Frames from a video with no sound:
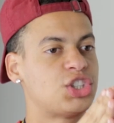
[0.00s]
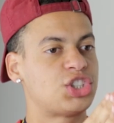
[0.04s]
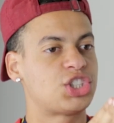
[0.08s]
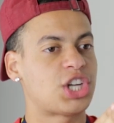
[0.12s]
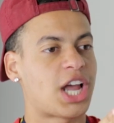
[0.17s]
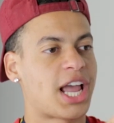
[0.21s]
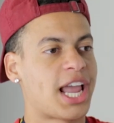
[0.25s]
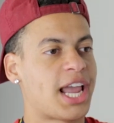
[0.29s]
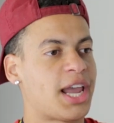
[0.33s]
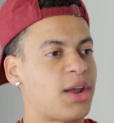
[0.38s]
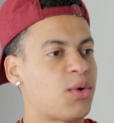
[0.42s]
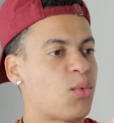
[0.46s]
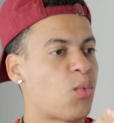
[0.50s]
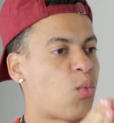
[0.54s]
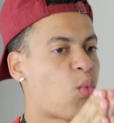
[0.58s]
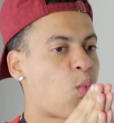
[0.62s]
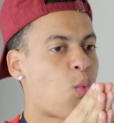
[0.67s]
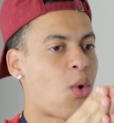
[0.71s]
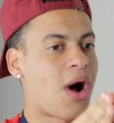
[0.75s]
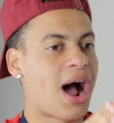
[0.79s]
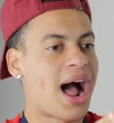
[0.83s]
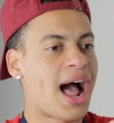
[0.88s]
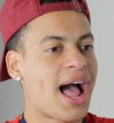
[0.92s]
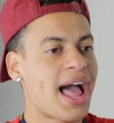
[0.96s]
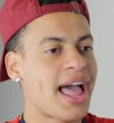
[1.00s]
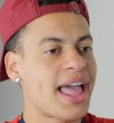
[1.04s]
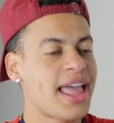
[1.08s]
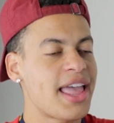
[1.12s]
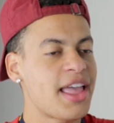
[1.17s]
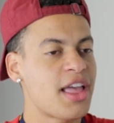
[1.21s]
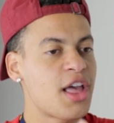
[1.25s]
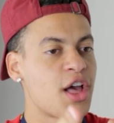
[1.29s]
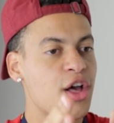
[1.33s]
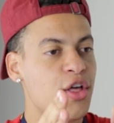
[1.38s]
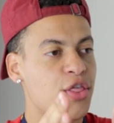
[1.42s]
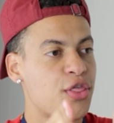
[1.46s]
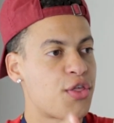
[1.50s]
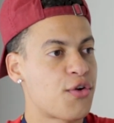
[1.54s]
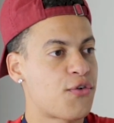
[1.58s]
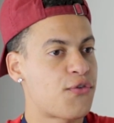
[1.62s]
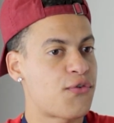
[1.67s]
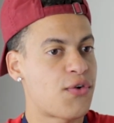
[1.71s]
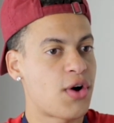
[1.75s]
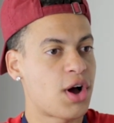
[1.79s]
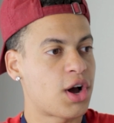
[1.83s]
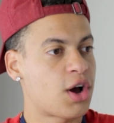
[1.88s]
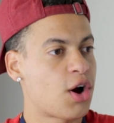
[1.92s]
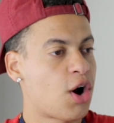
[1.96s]
Cheyenne, why the
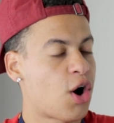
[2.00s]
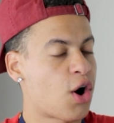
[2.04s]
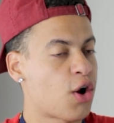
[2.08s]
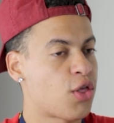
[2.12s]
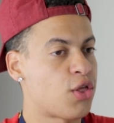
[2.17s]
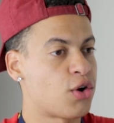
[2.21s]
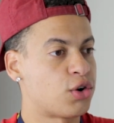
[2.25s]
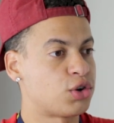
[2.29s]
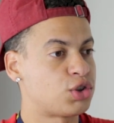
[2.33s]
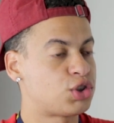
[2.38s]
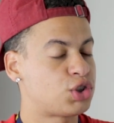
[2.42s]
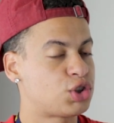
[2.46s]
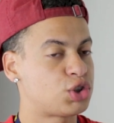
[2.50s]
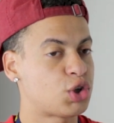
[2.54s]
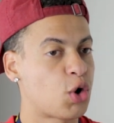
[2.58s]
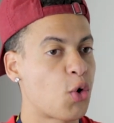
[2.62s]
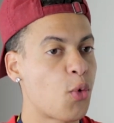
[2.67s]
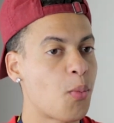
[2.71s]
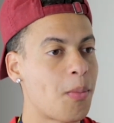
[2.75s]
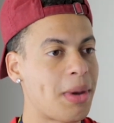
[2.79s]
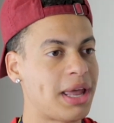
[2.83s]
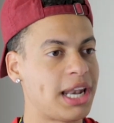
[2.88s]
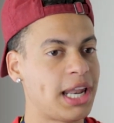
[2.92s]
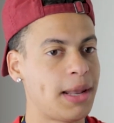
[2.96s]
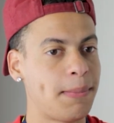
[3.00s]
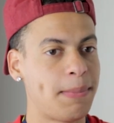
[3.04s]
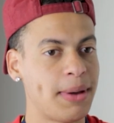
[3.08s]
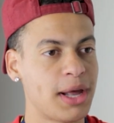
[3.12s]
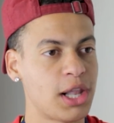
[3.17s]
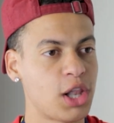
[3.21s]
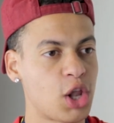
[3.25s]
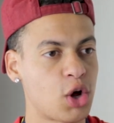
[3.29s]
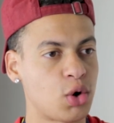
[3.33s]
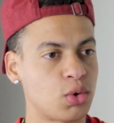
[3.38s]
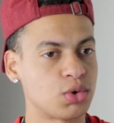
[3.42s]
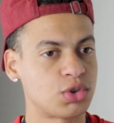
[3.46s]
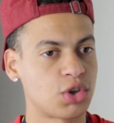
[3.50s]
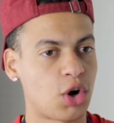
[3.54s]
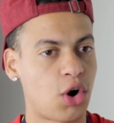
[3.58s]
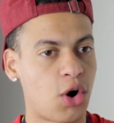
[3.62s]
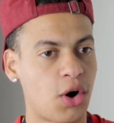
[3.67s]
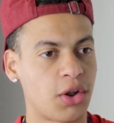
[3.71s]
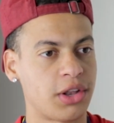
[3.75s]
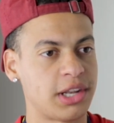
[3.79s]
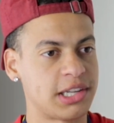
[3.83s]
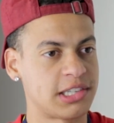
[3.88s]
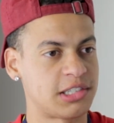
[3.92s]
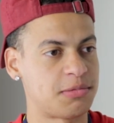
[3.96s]
are there so many pillows
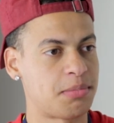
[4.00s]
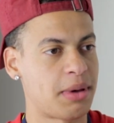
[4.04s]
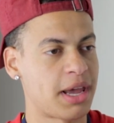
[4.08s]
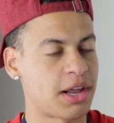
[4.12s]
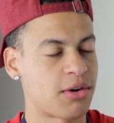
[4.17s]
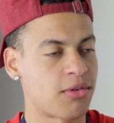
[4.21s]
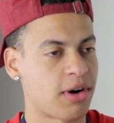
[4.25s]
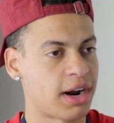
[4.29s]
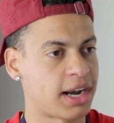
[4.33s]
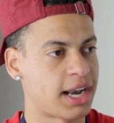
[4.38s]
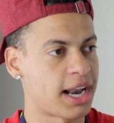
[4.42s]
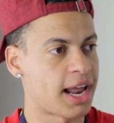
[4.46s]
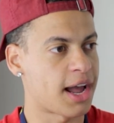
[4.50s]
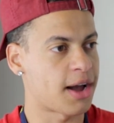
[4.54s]
on this bed right